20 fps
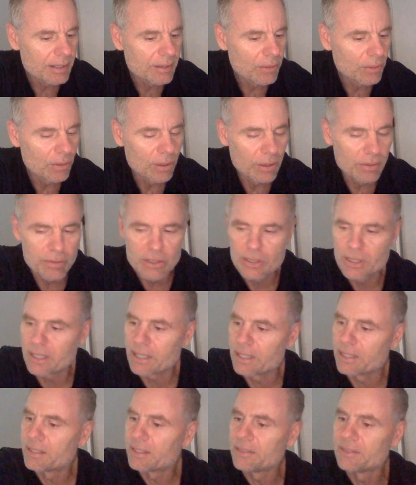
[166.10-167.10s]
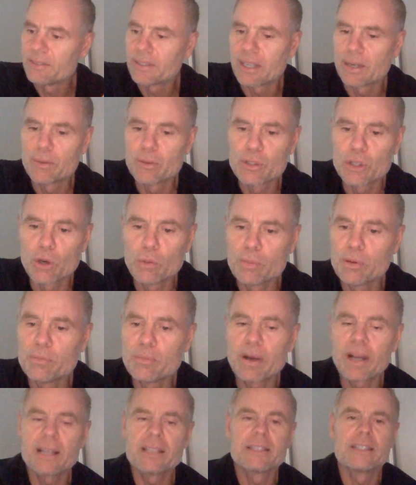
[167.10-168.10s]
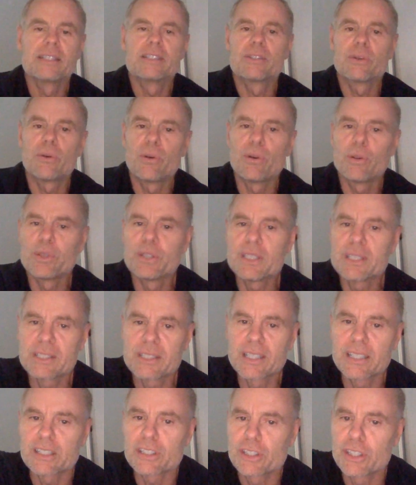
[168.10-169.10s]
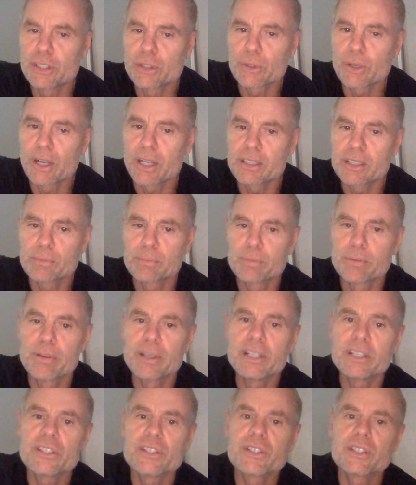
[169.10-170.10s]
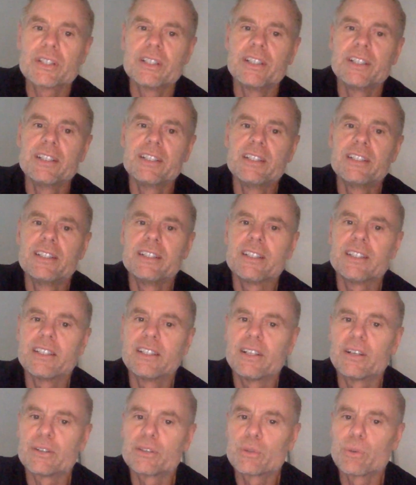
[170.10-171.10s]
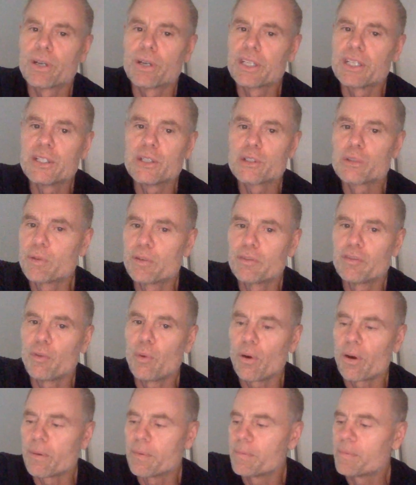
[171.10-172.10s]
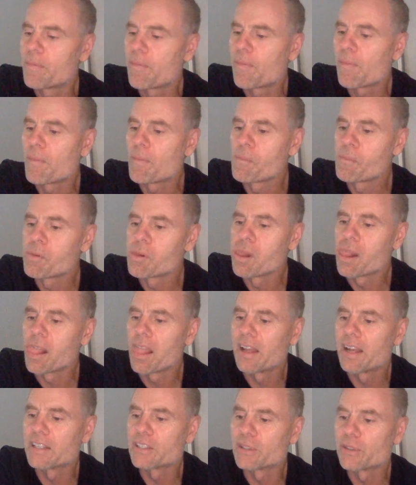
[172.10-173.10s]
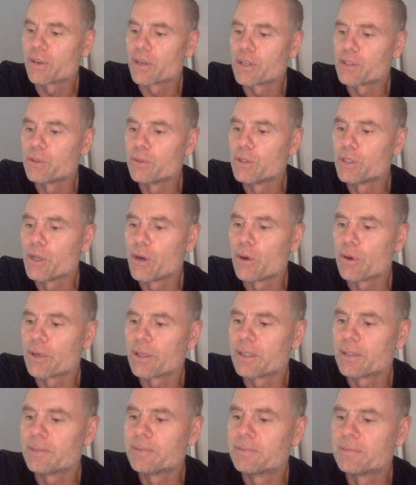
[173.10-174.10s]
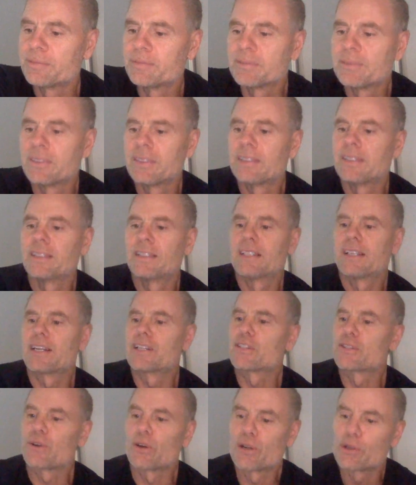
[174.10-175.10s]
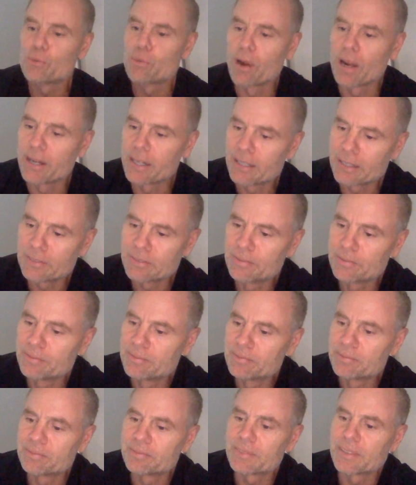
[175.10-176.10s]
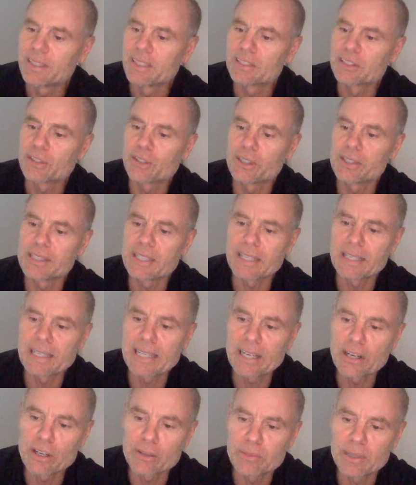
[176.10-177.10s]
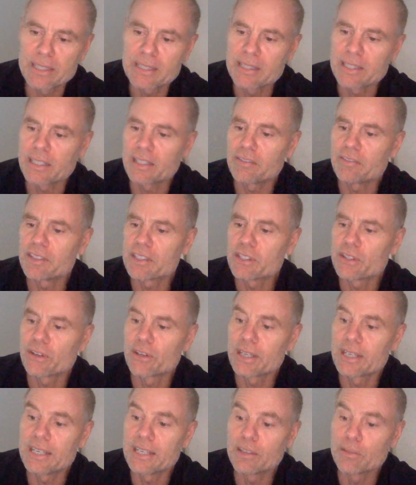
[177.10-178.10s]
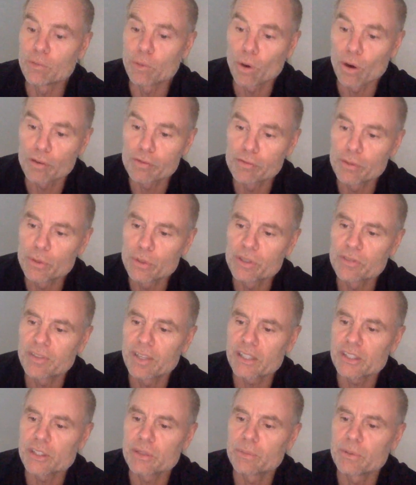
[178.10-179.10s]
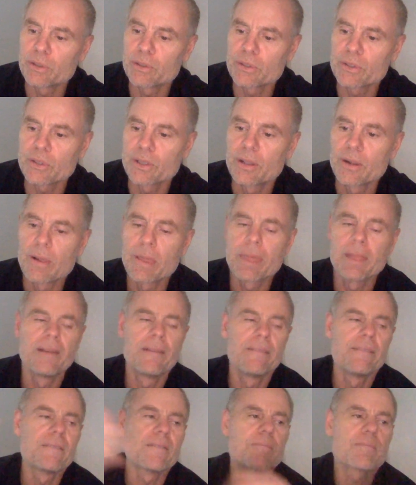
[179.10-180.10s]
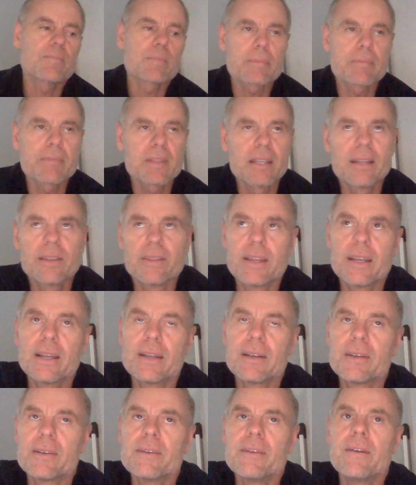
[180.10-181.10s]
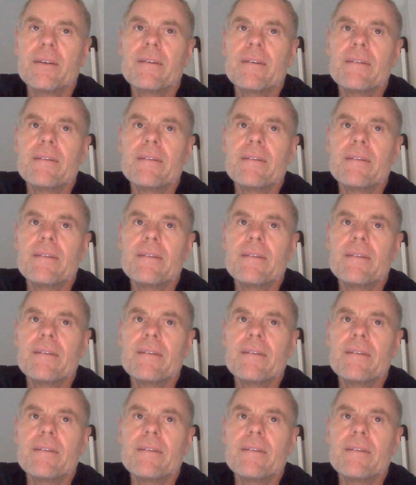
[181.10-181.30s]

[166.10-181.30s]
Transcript: all of a sudden, I was open-minded to all these things she tried to preach, 20 years before. I started doing yoga. I started running. I started taking care of myself. I started eating raw fruits and vegetables. And then